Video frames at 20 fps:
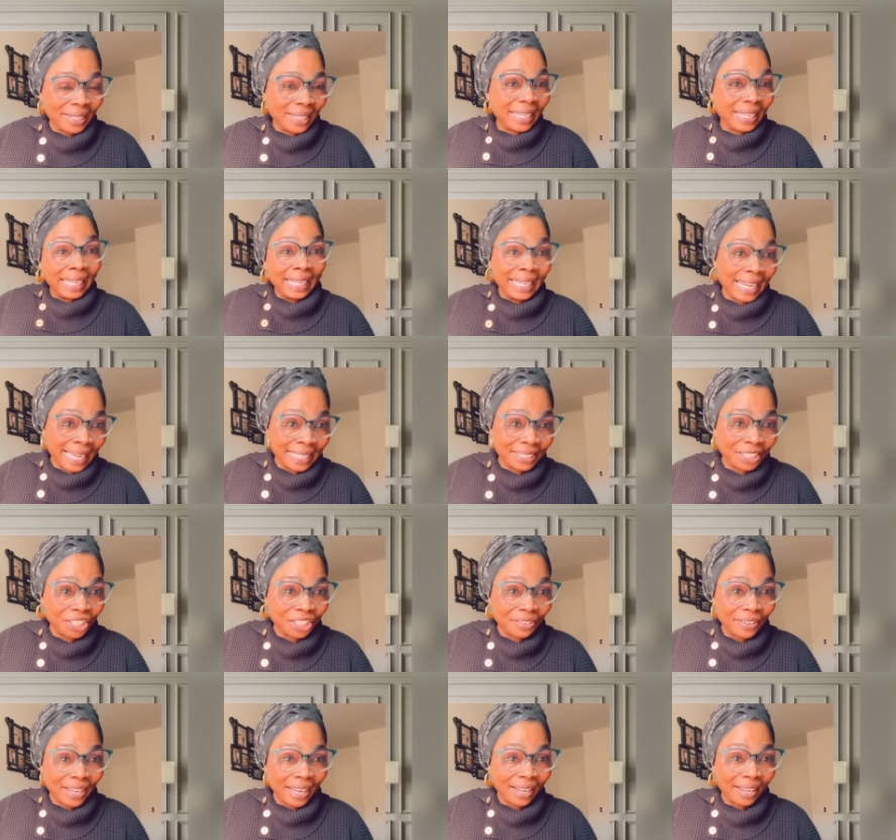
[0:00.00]
in
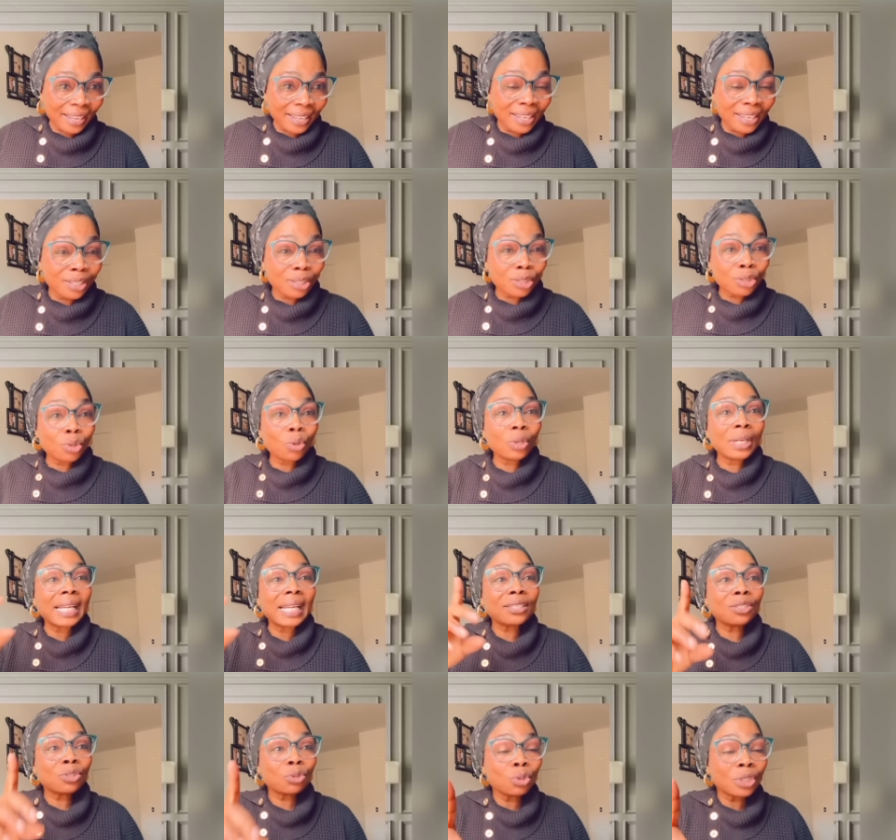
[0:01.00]
Nigeria. So
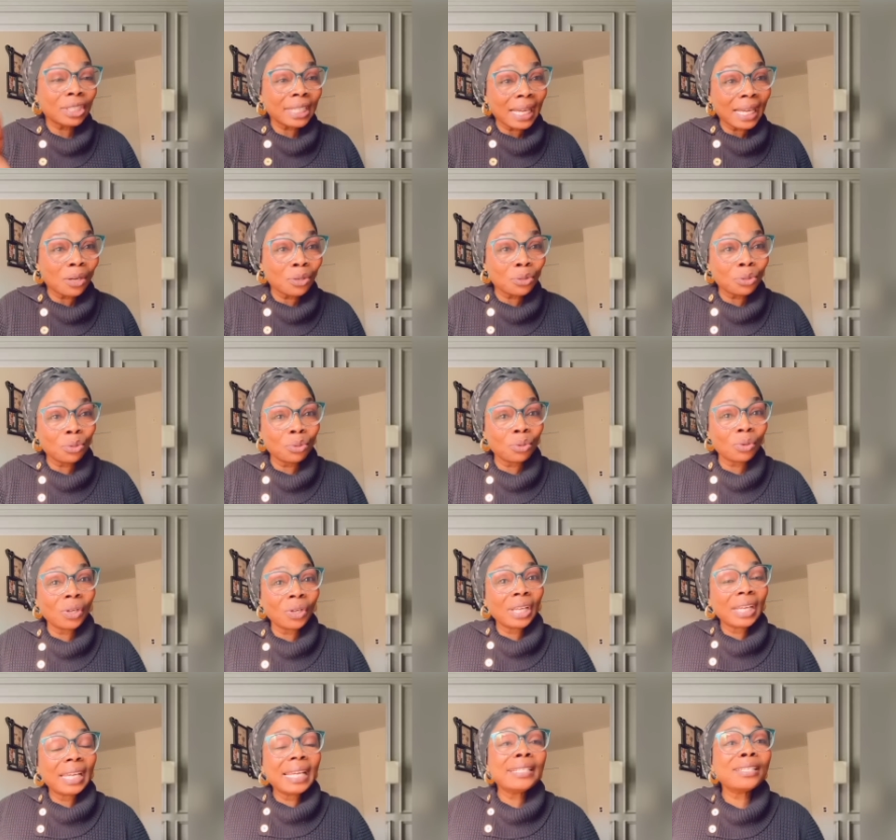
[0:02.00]
that is to tell you,
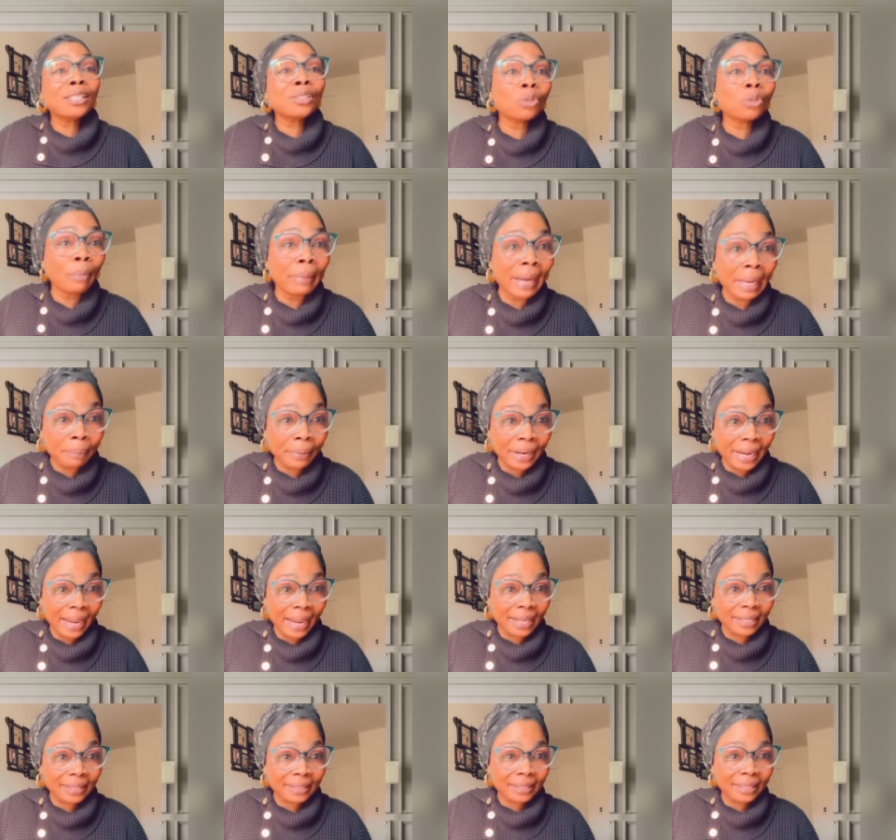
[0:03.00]
it is not by
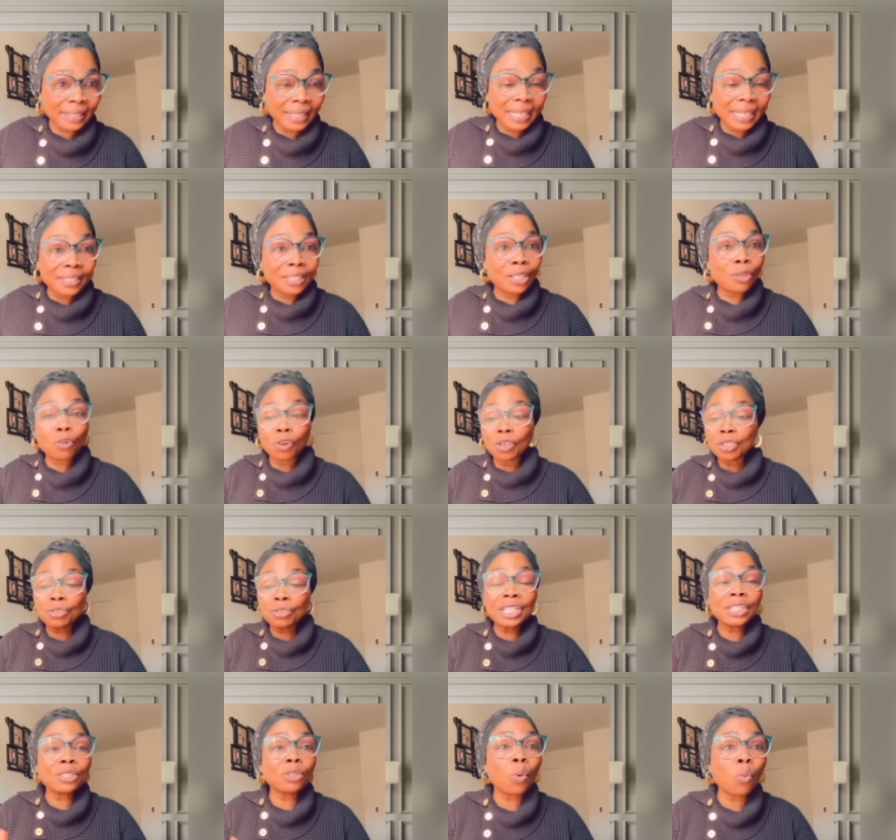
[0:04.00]
prayers. The
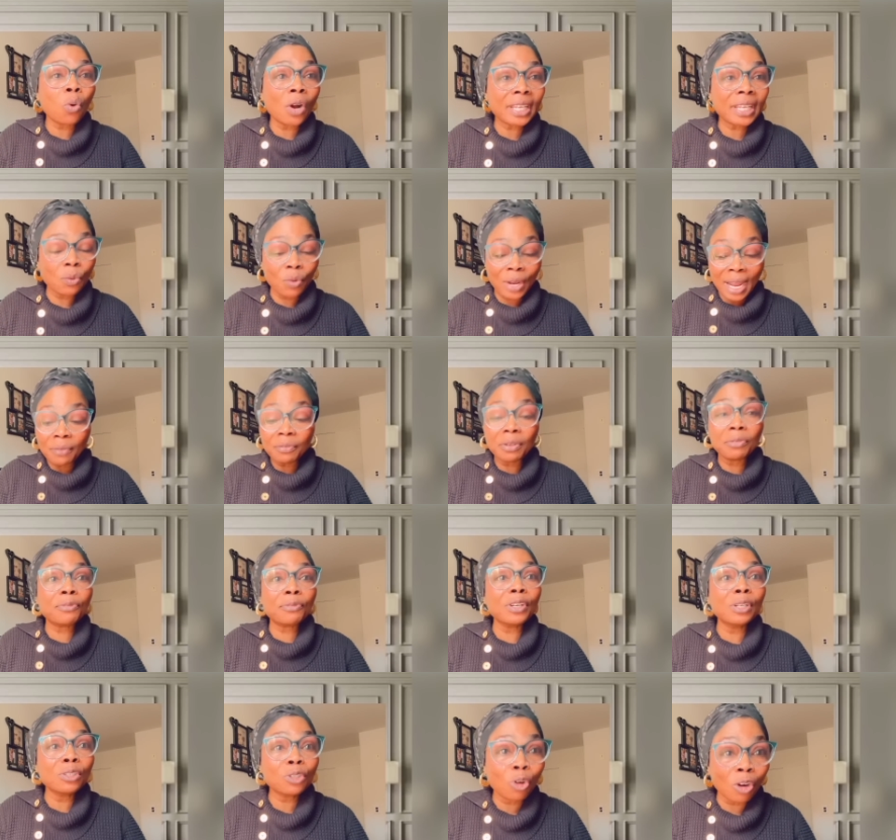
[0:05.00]
country is not working. We have a
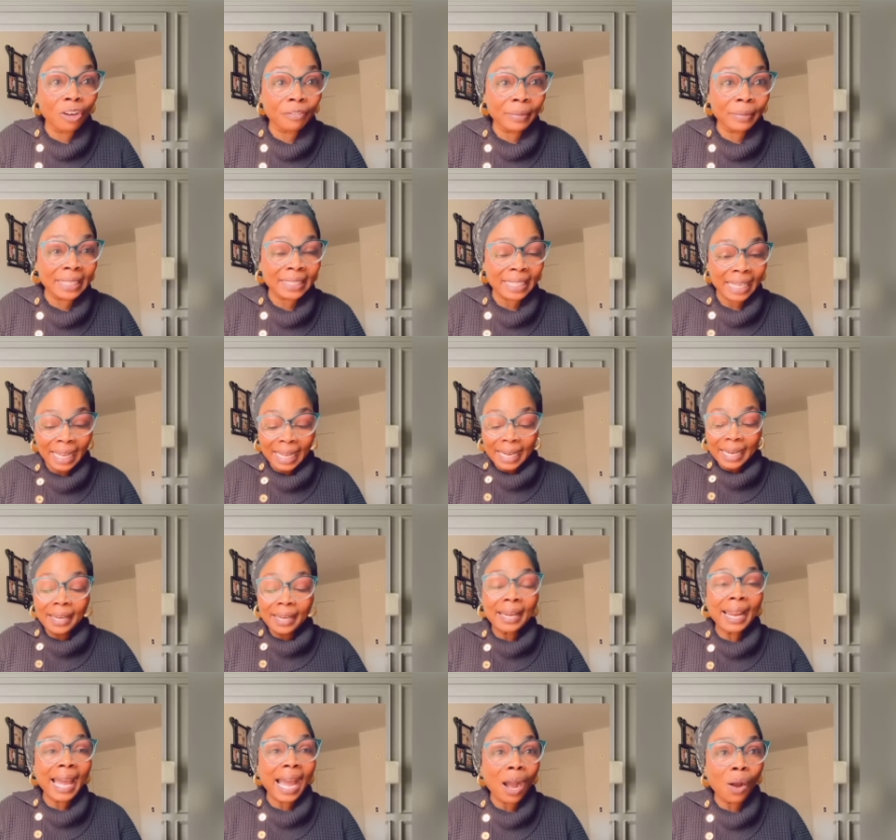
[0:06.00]
failed government.
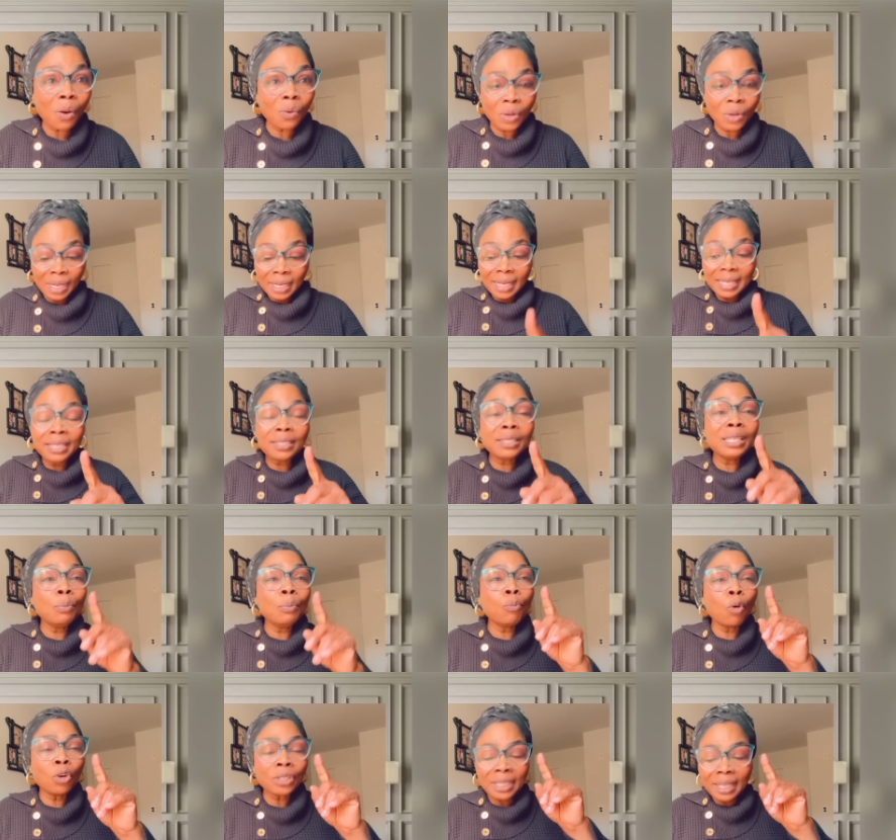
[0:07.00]
Now, the
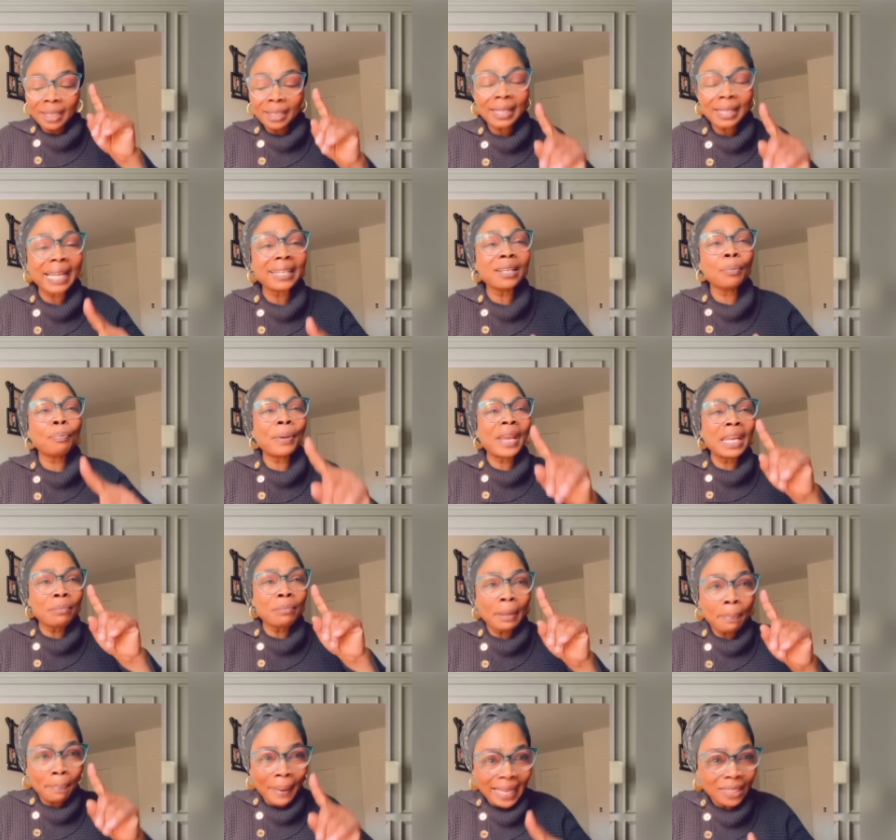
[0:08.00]
most thing that they paid
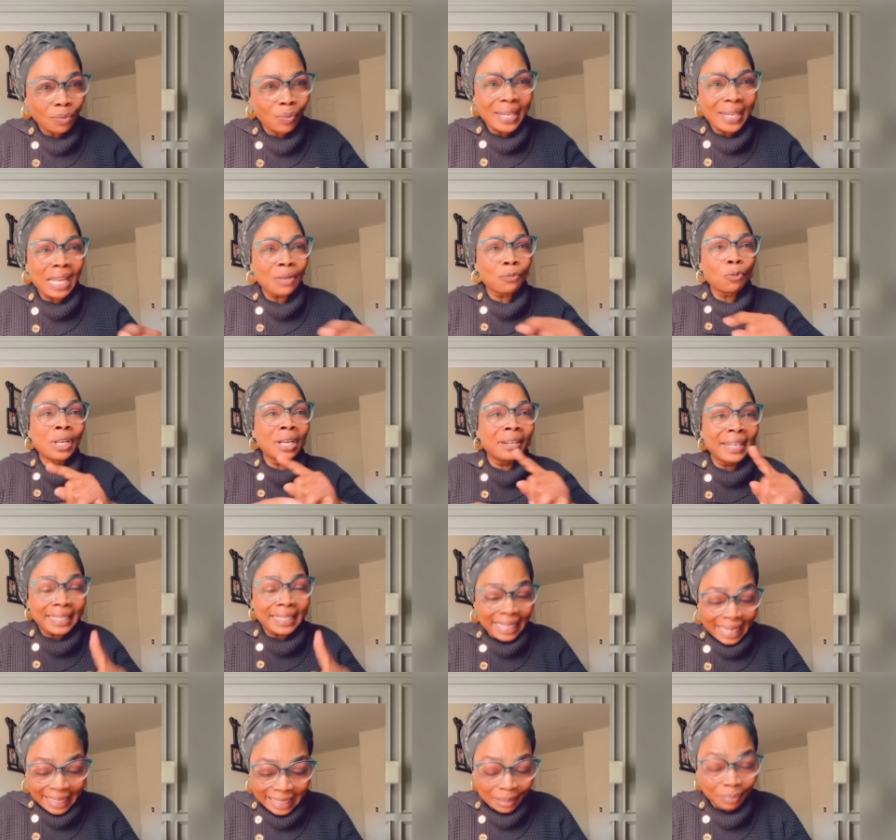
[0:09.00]
me past, where they even
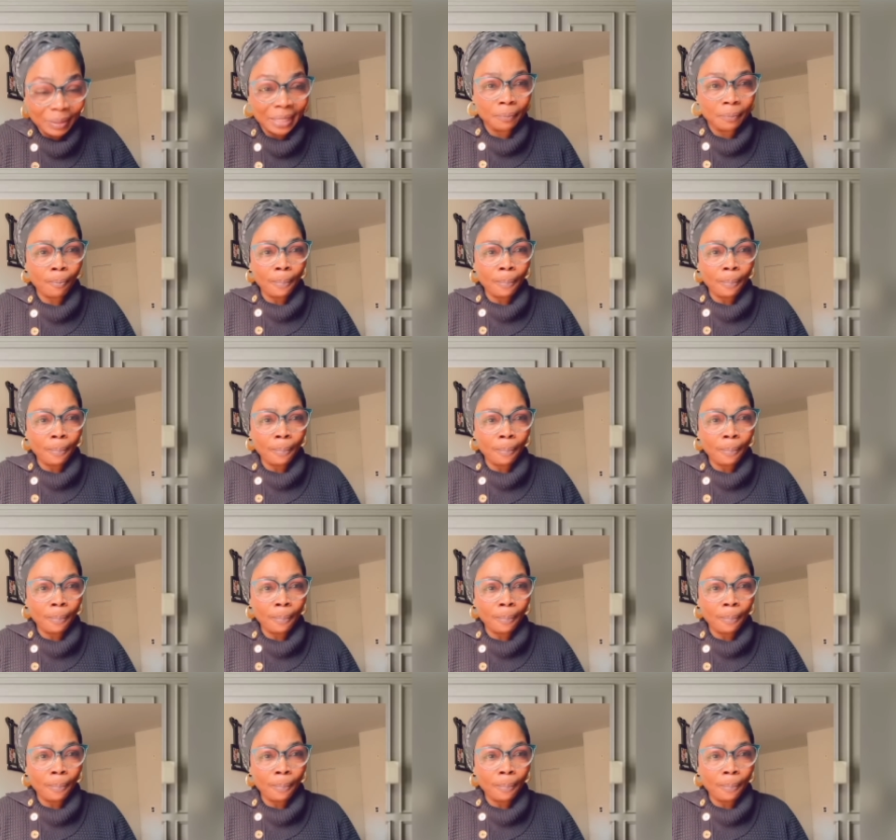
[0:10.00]
irritates me,